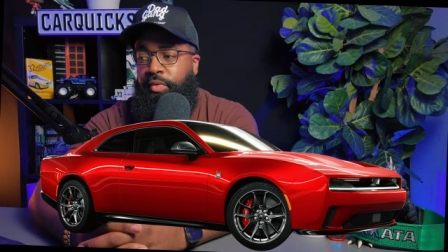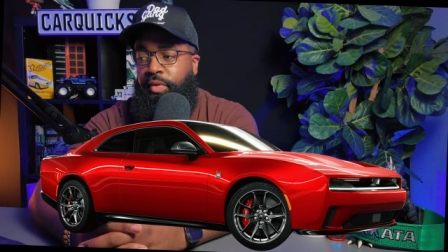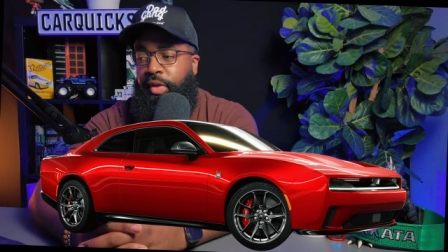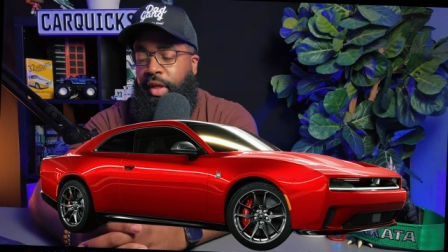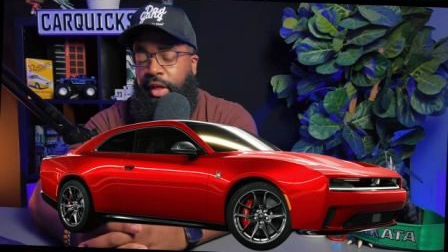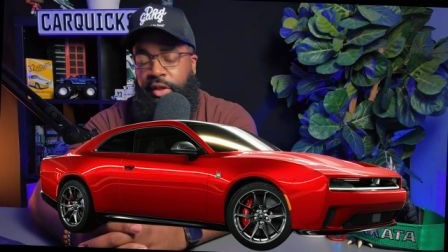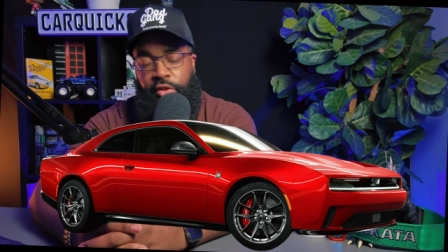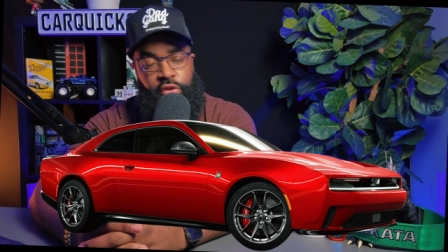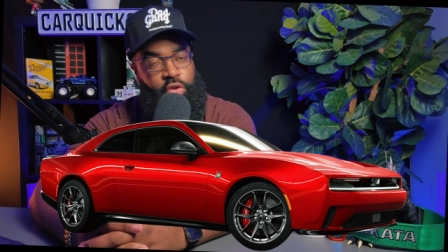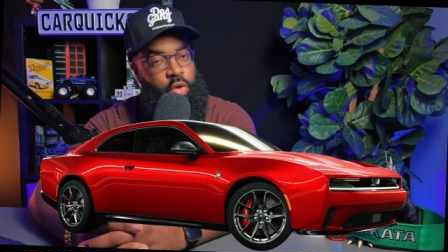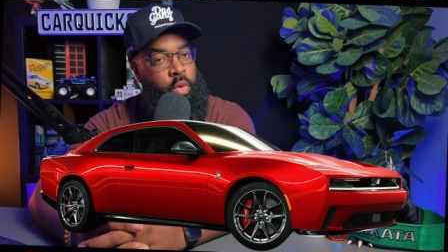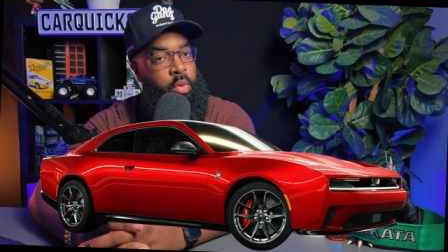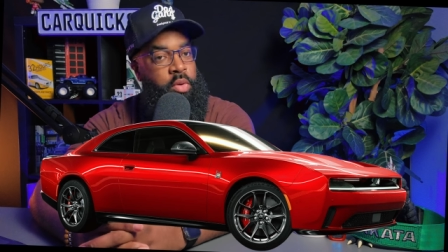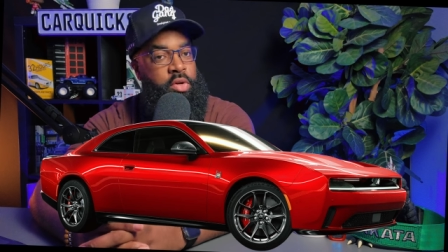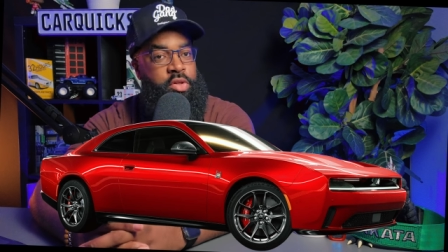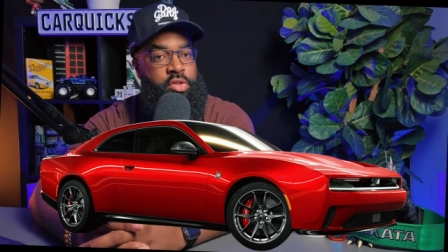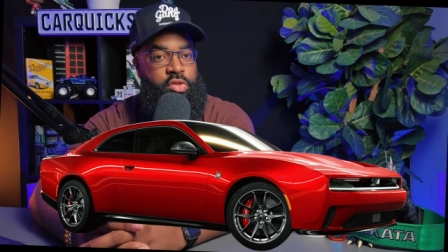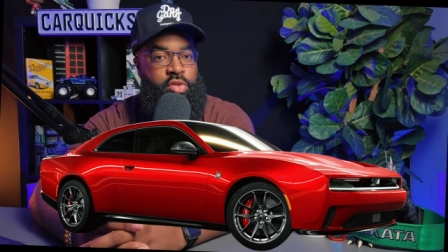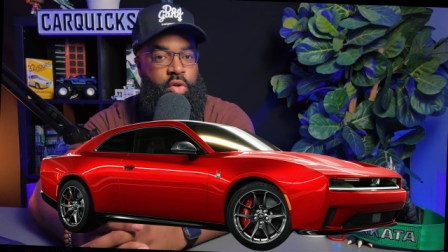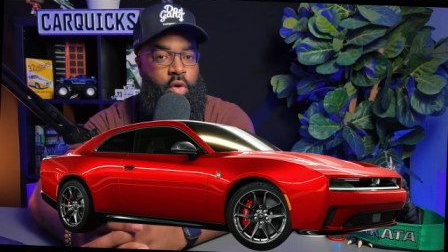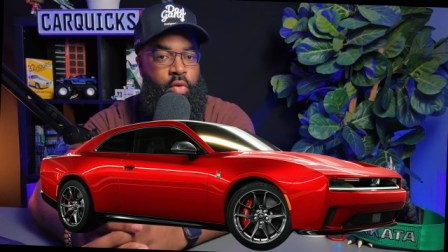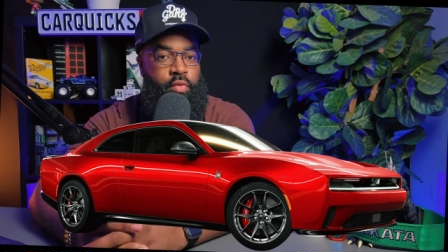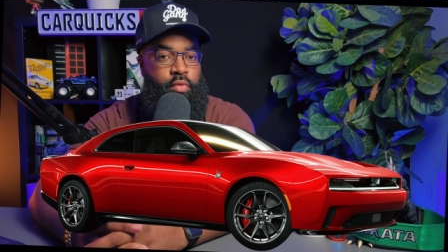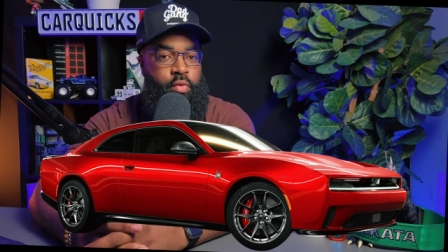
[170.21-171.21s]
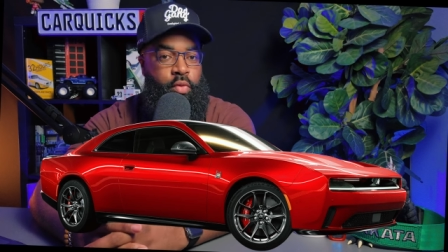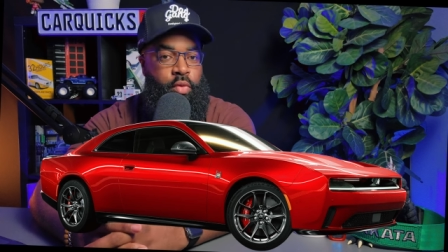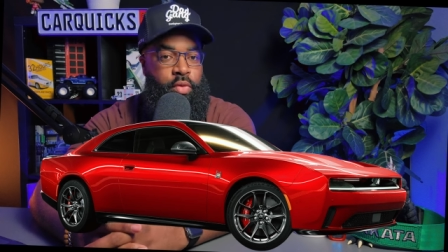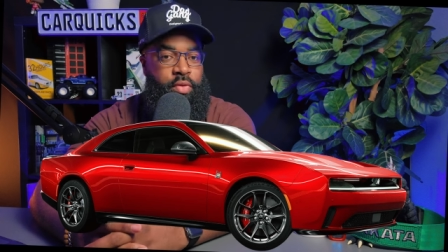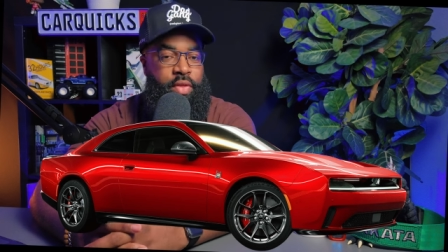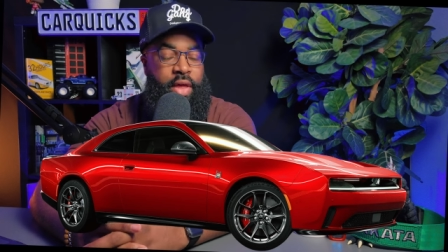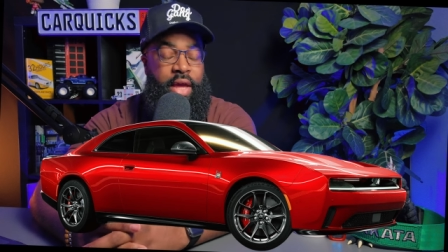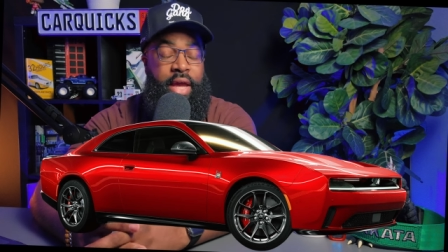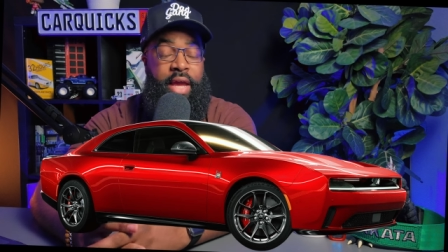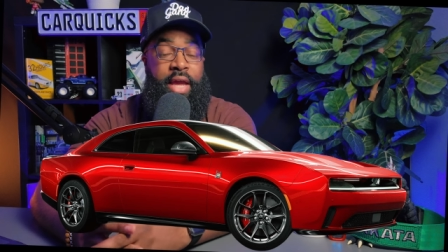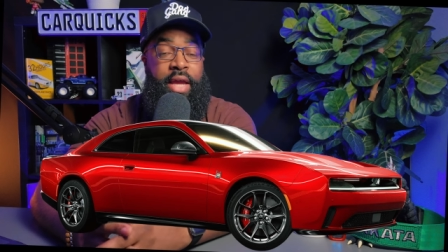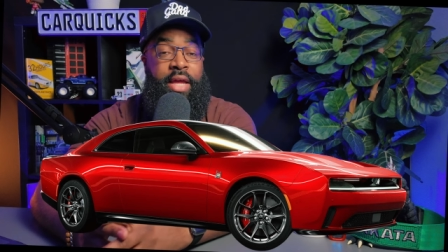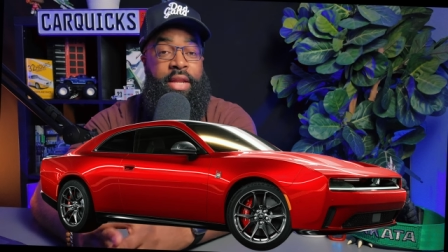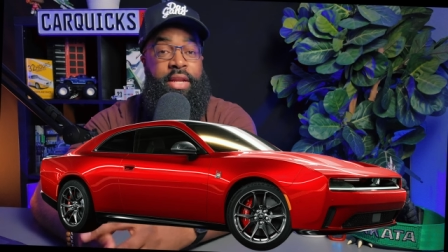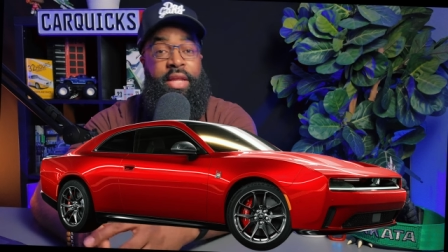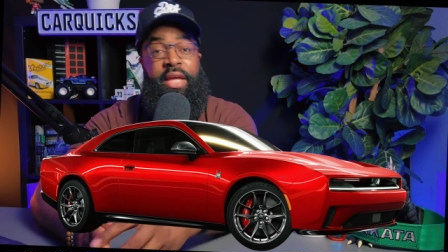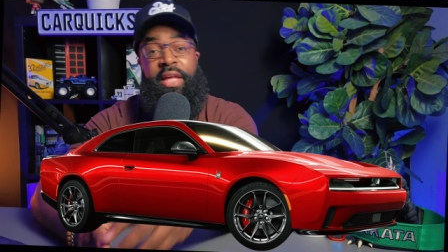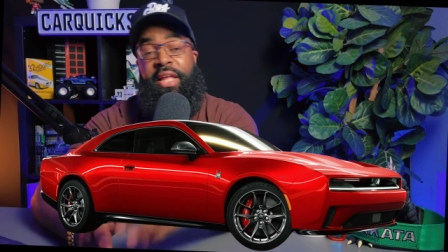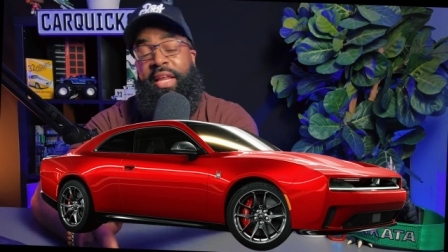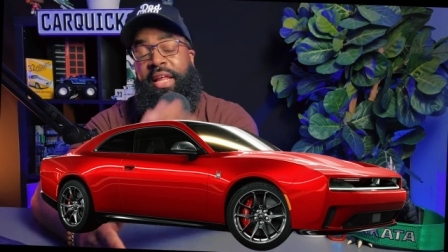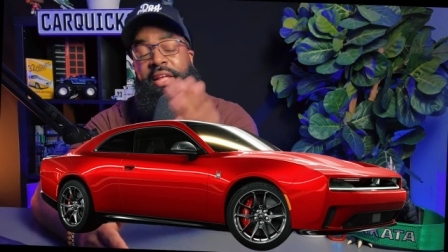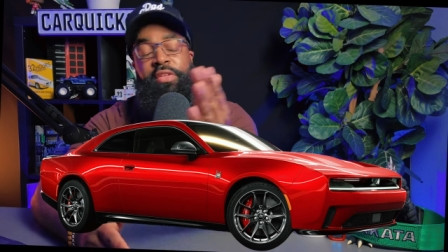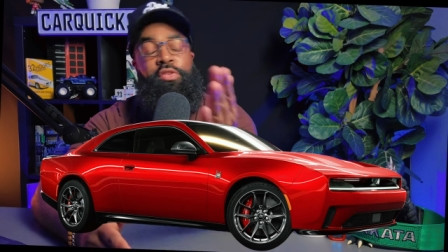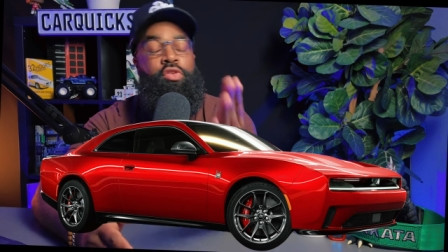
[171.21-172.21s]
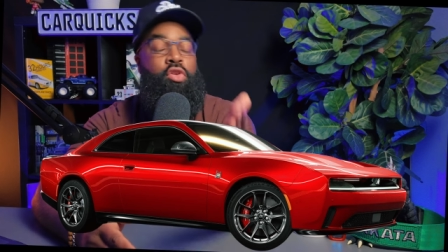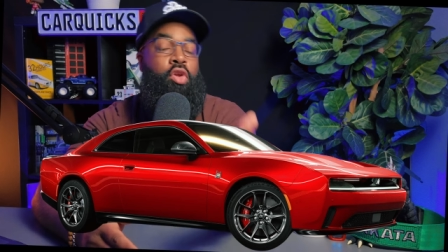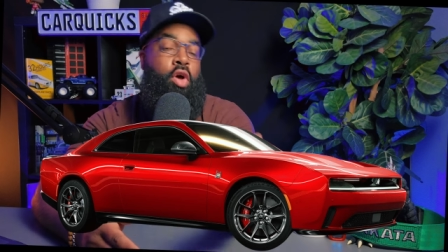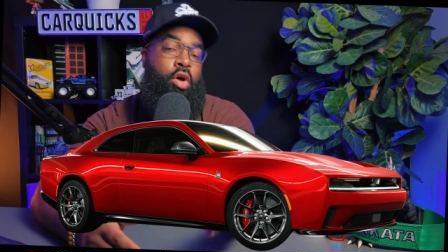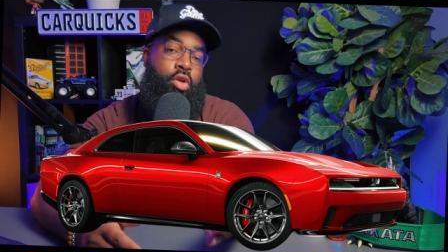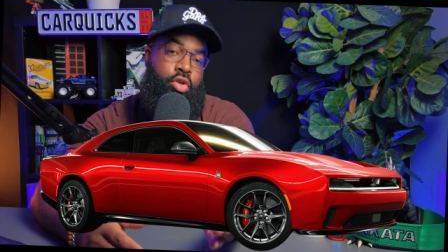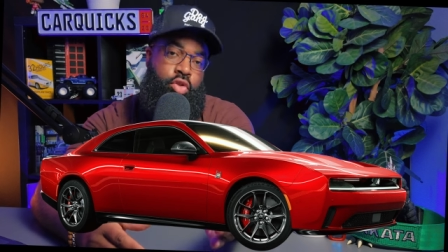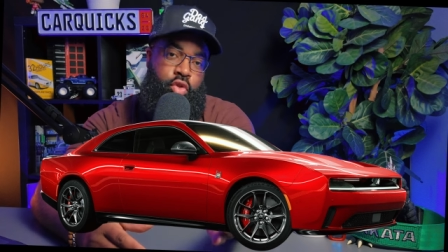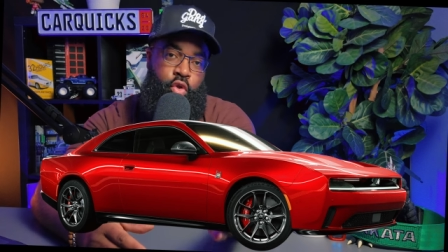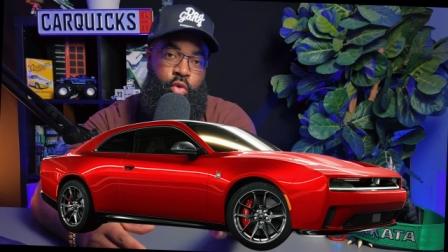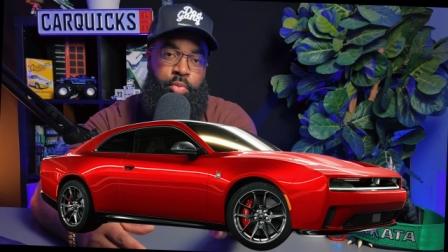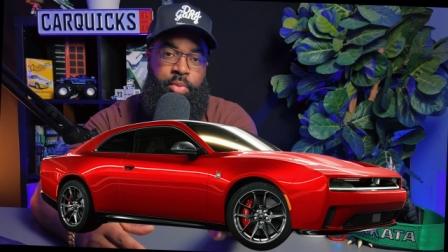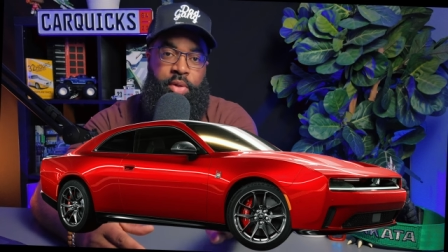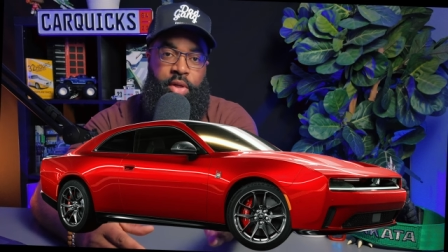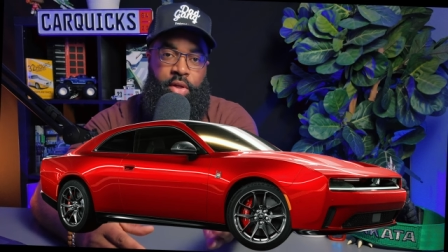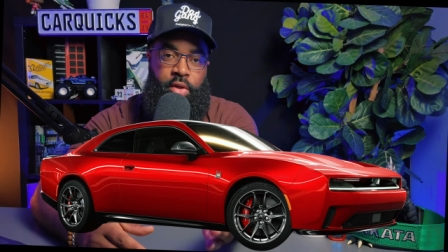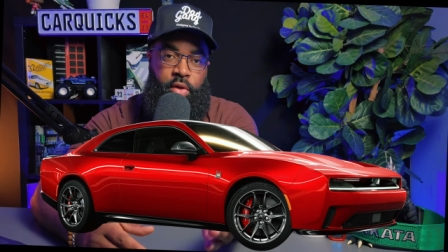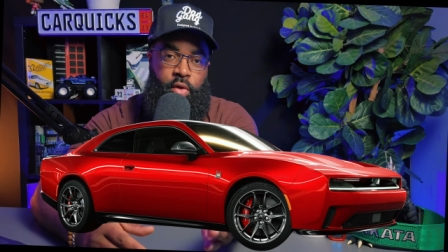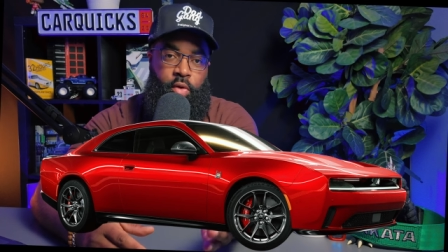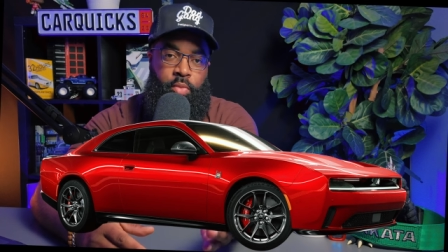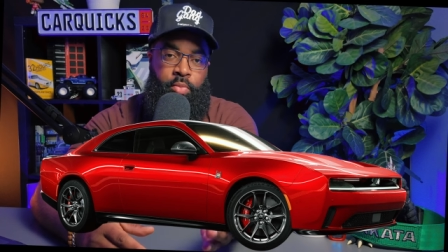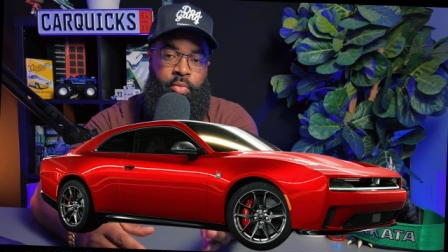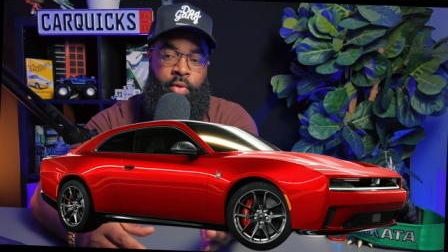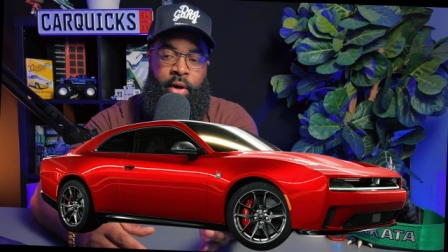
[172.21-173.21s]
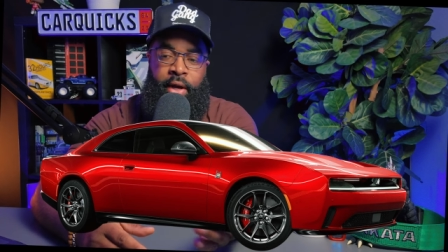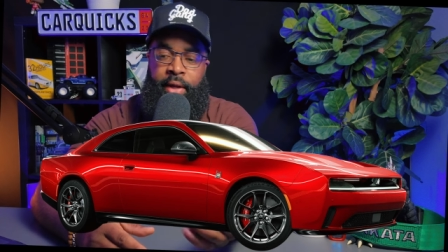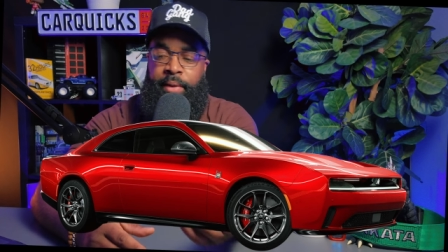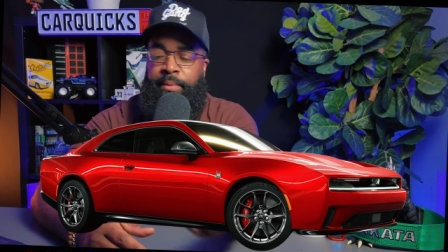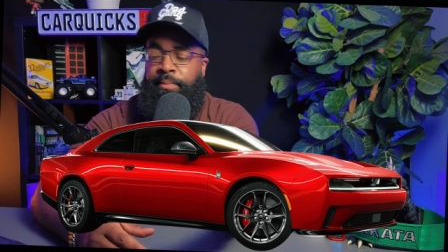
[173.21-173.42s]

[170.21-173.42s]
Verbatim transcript: And so on and so forth. And it isn't all doom and gloom, right?